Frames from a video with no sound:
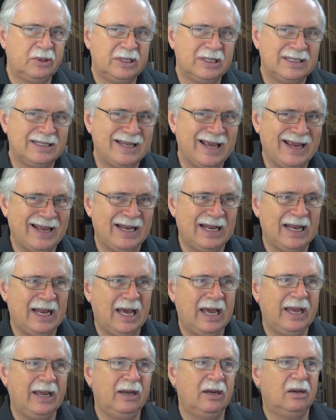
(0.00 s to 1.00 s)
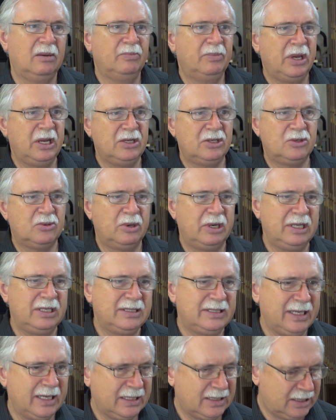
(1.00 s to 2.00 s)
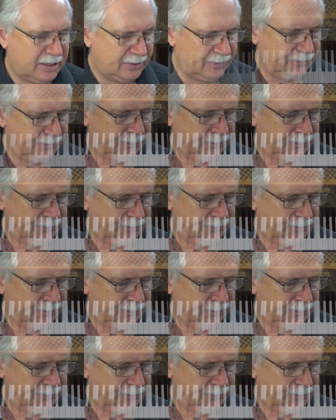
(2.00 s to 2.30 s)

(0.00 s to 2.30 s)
with the second line on page twenty-six.